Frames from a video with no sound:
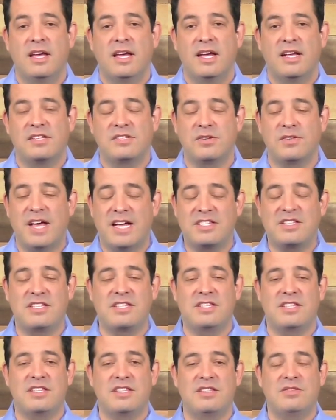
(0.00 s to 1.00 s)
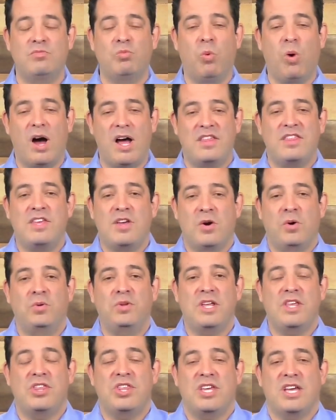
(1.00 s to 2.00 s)
and so that's why the
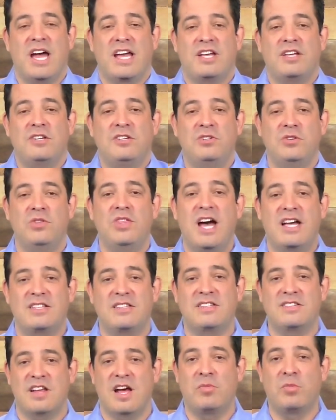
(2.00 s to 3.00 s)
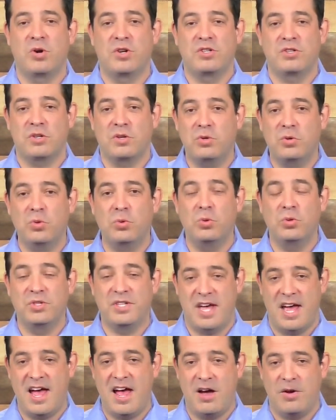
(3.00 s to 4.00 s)
only thing I could do that summer to cool
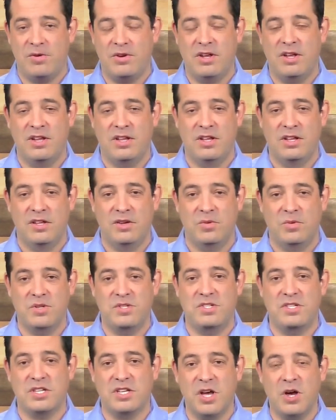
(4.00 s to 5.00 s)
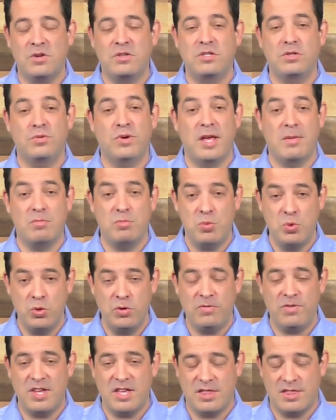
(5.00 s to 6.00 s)
down was to go to a
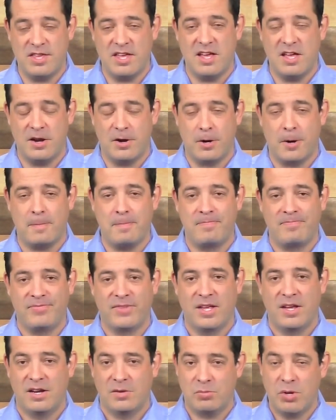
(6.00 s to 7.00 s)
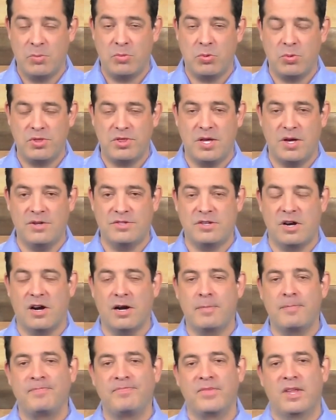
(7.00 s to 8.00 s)
movie theater. Remember what those
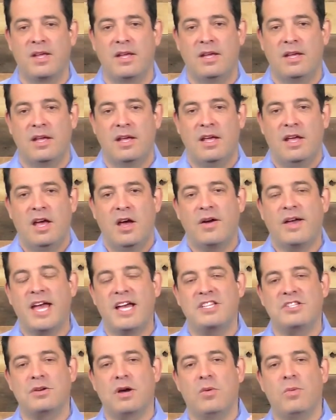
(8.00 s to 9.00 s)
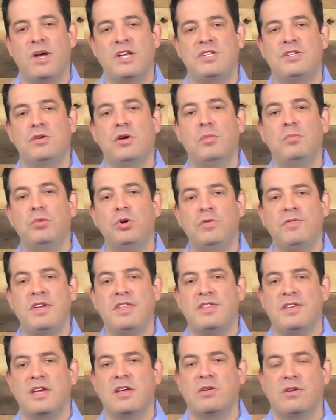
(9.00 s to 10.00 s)
are? Okay, so I went to a movie
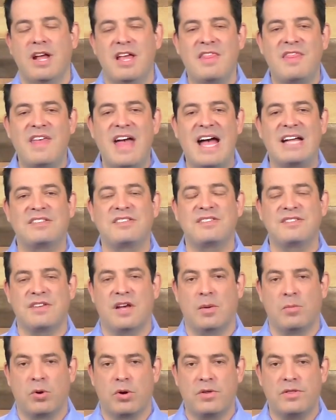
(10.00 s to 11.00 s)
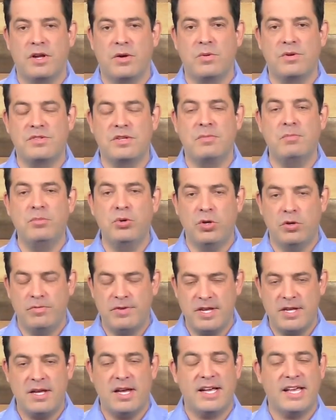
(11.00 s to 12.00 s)
theater, and that summer there was a
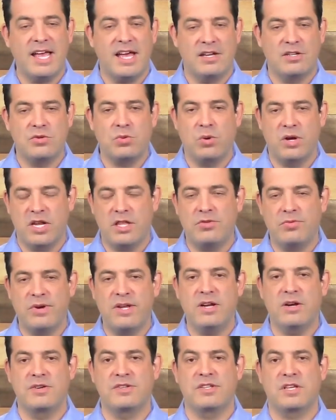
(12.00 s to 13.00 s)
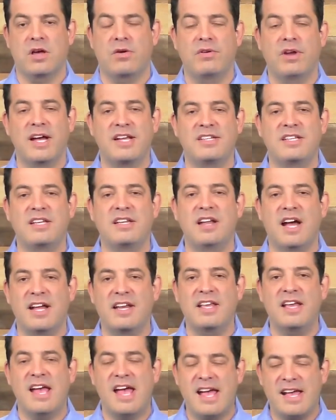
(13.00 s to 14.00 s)
movie, again, 23 years ago,
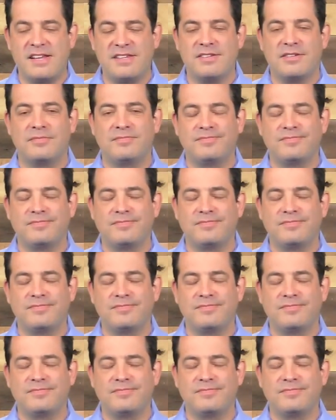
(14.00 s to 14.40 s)
1998,